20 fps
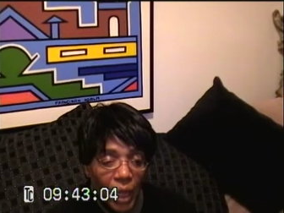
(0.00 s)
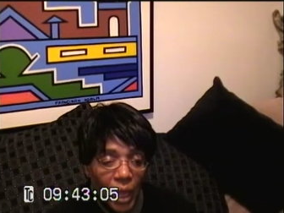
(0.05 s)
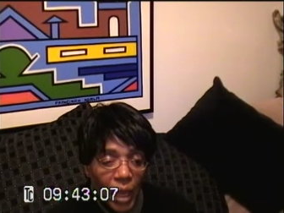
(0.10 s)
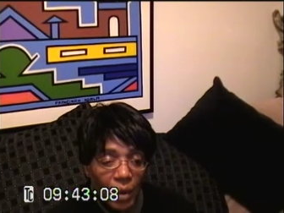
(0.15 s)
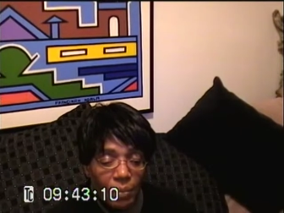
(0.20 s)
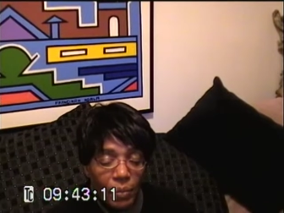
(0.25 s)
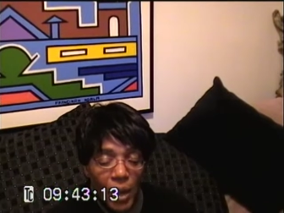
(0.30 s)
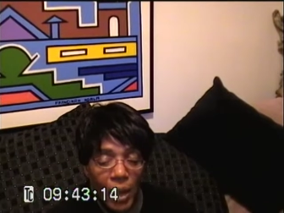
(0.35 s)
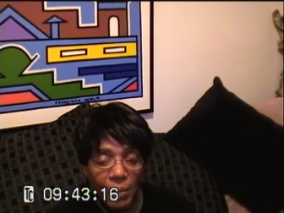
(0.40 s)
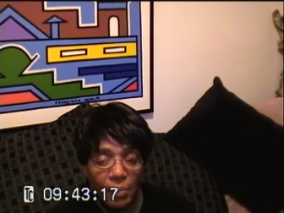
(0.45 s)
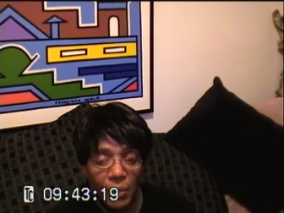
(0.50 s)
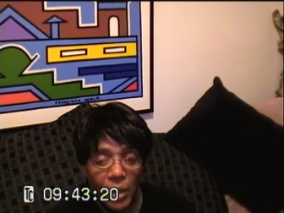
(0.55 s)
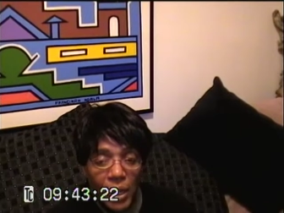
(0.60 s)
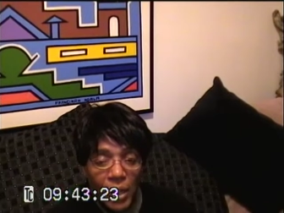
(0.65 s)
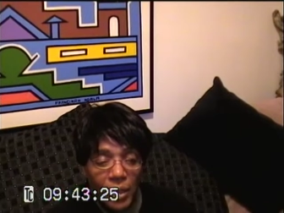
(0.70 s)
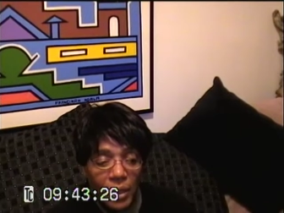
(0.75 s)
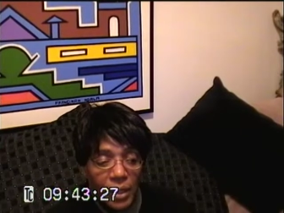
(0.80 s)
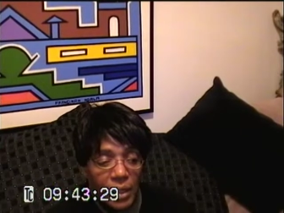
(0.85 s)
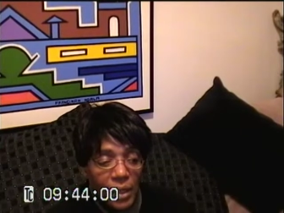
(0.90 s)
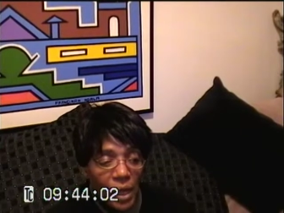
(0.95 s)
and my
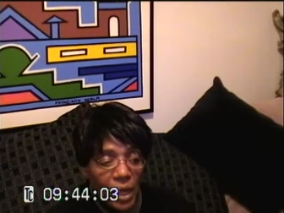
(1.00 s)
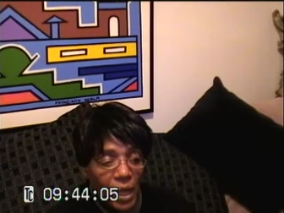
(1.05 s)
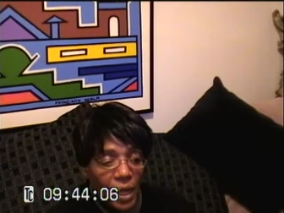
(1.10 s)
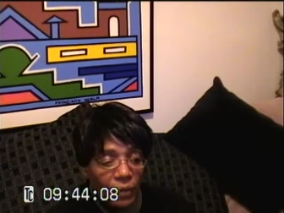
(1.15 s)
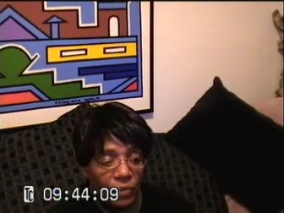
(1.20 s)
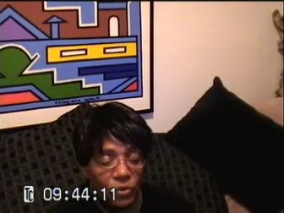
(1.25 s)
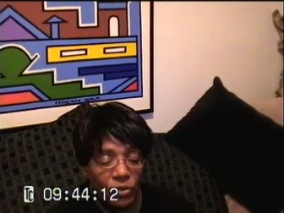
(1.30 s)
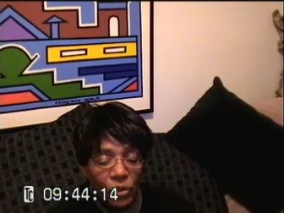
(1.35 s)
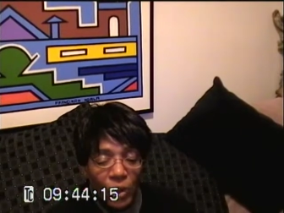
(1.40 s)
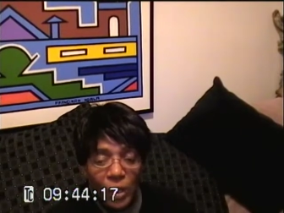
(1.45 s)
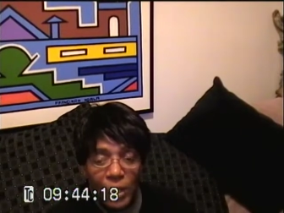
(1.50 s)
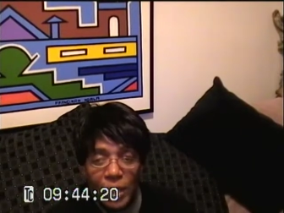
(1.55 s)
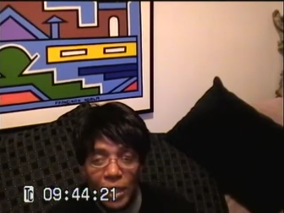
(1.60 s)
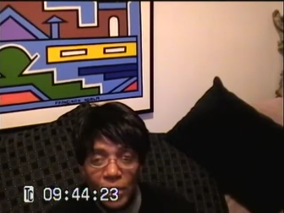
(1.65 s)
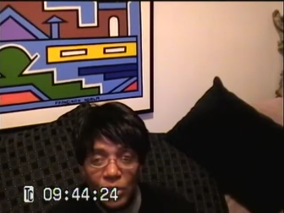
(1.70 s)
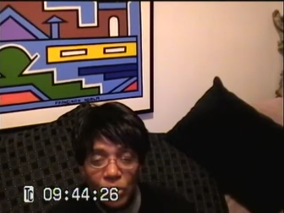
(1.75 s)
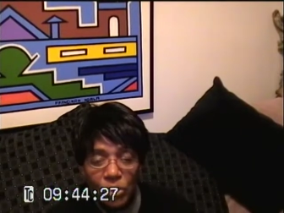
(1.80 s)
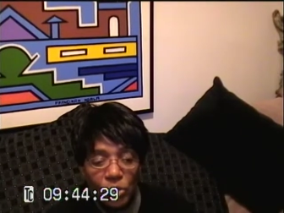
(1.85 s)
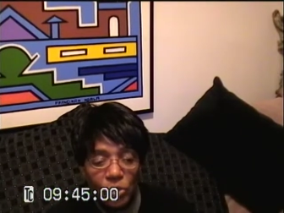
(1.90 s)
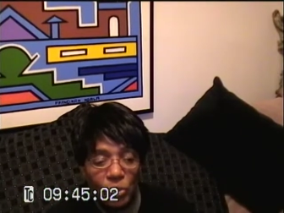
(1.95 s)
mother and I have
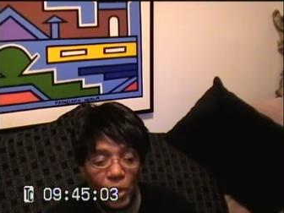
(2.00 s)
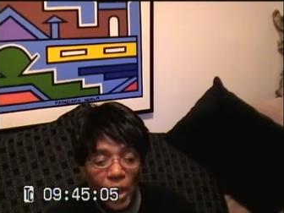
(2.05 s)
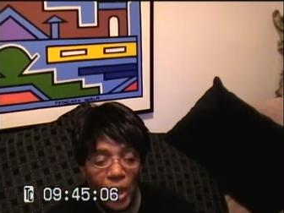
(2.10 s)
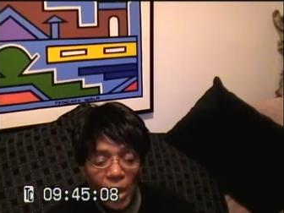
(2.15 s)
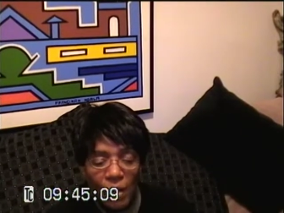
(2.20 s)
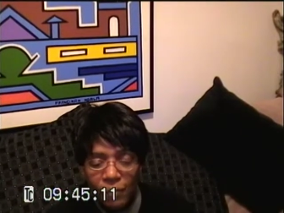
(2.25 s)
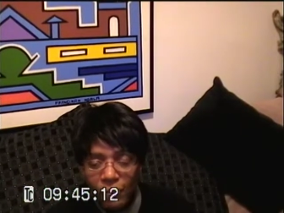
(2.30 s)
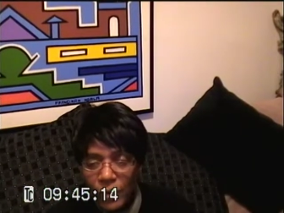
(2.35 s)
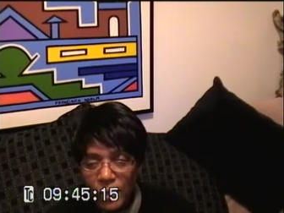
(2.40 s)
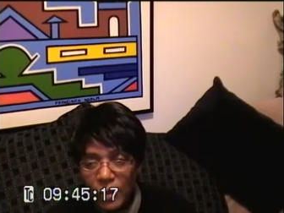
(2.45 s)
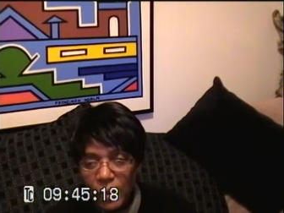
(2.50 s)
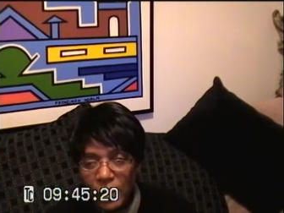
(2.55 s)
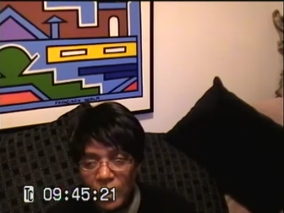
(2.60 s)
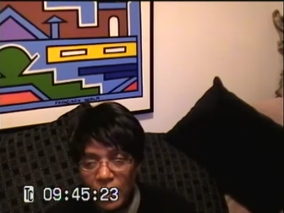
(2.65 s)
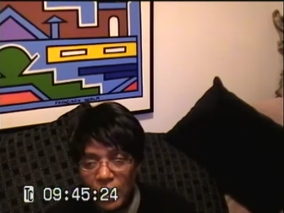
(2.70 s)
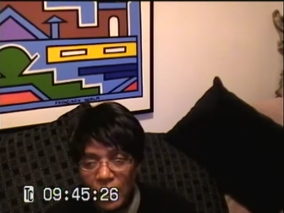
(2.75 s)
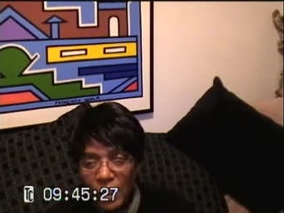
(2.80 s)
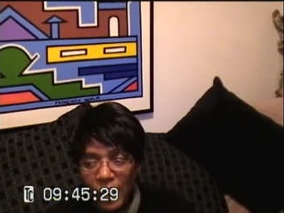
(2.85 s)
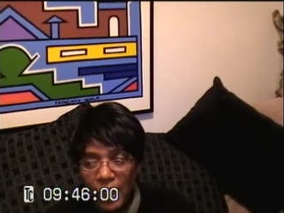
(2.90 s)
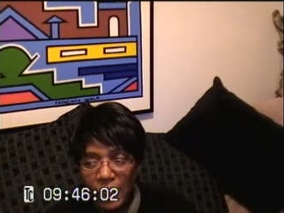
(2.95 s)
tried to do everything
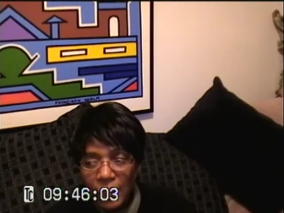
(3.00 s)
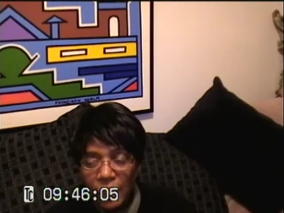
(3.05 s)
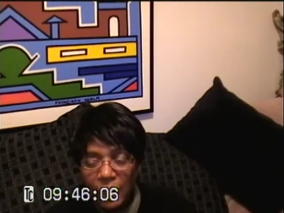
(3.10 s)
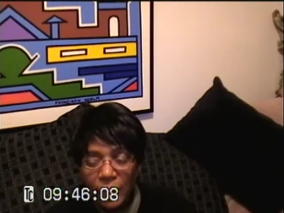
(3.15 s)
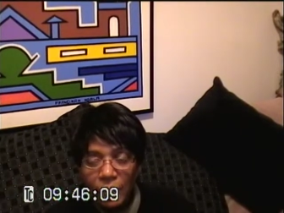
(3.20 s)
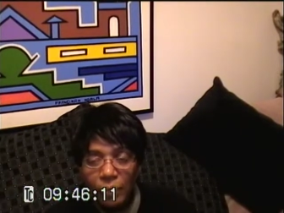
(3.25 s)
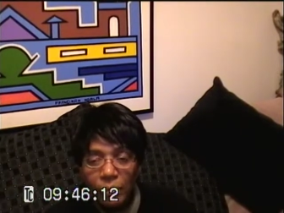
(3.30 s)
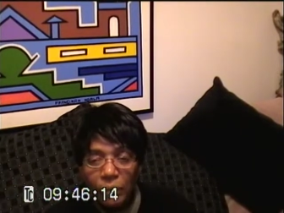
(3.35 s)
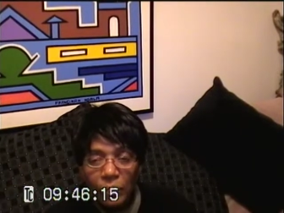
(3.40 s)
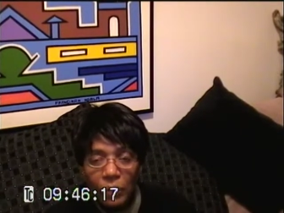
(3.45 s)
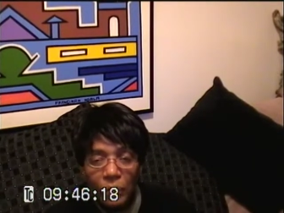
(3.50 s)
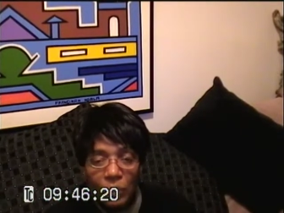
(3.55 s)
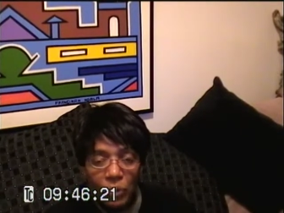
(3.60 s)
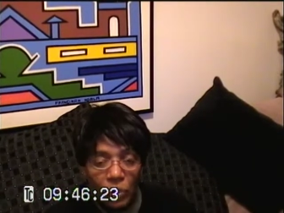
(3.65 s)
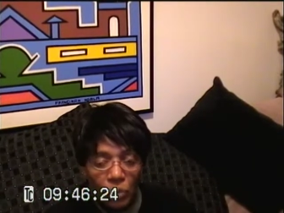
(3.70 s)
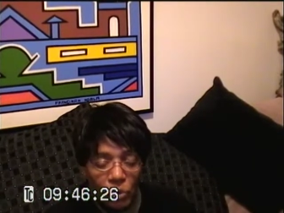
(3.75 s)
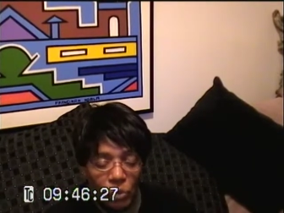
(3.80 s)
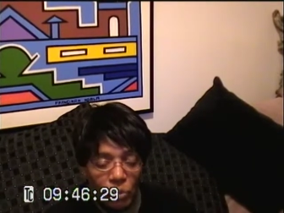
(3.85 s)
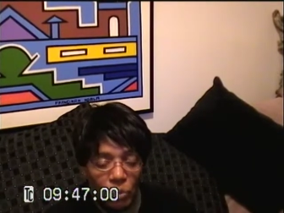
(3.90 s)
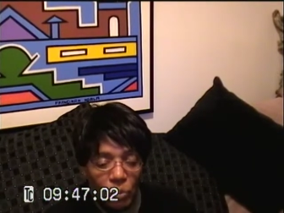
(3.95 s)
to get them
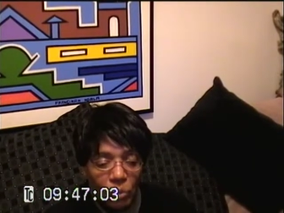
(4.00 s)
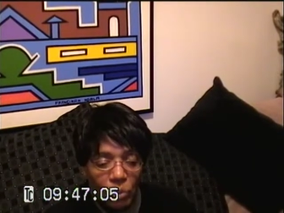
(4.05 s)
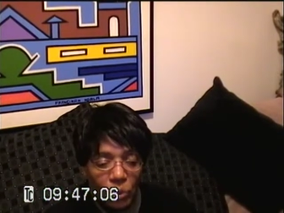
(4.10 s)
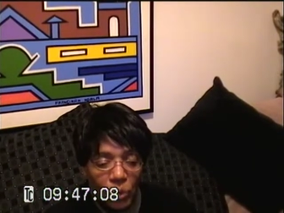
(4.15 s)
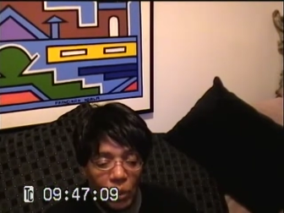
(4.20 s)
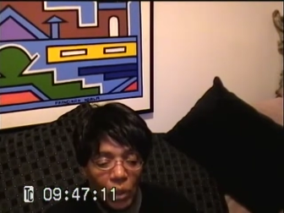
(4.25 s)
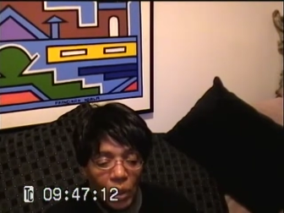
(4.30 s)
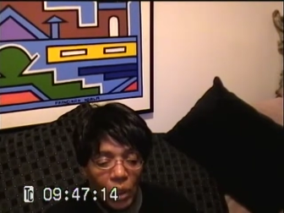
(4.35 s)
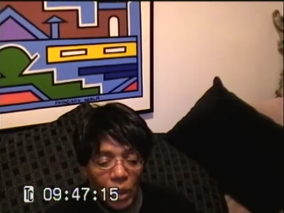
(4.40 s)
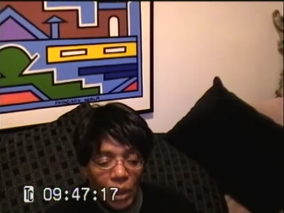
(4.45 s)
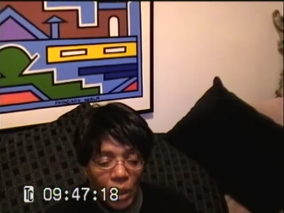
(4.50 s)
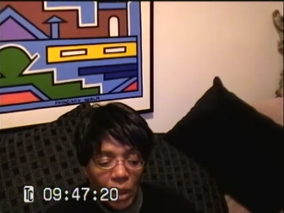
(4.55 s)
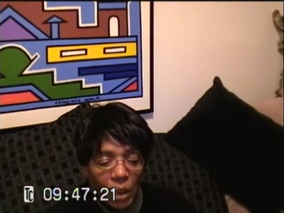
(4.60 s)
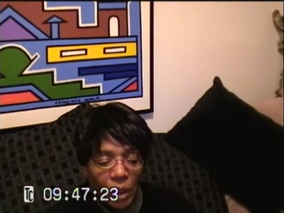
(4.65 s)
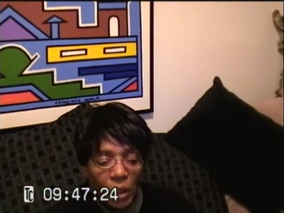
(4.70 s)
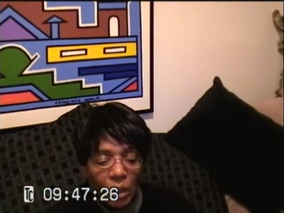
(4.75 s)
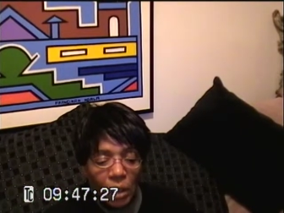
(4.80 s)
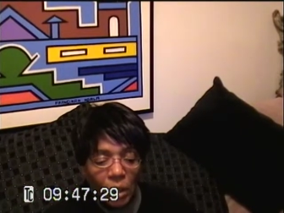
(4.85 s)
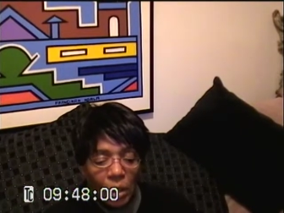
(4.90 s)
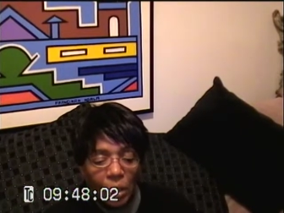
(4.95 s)
to
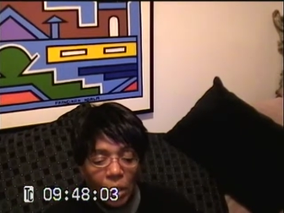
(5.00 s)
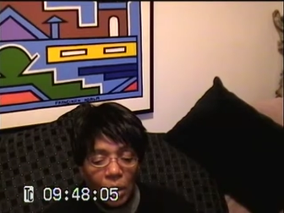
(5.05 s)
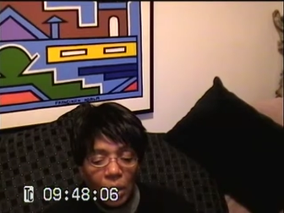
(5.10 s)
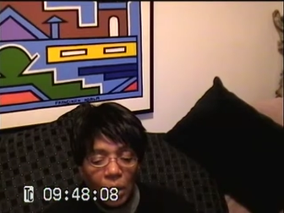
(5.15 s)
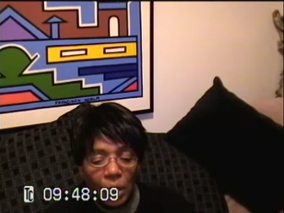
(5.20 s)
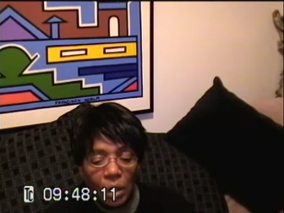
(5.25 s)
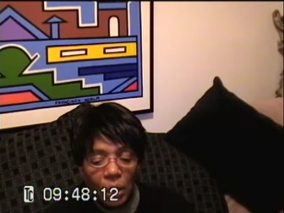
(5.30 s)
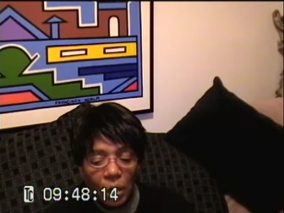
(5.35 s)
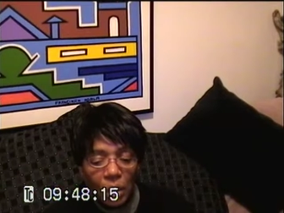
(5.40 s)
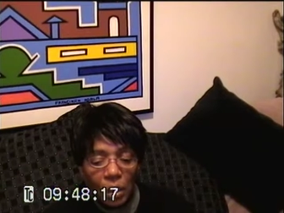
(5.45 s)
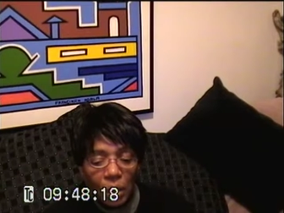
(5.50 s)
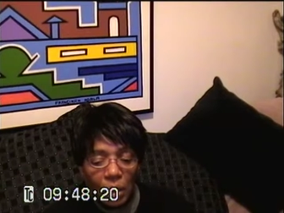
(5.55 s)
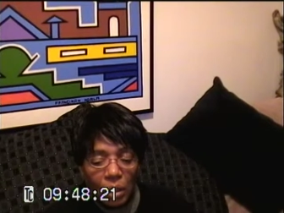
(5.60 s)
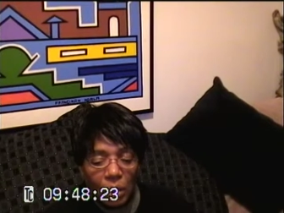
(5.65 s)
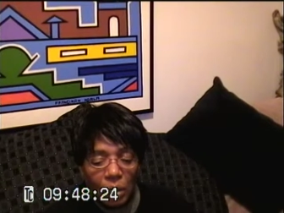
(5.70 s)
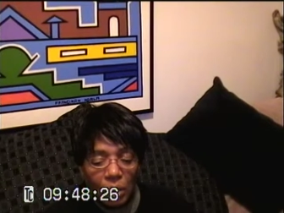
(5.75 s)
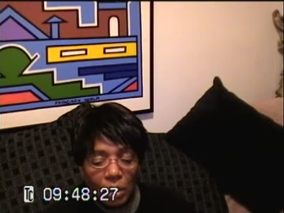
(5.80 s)
uh,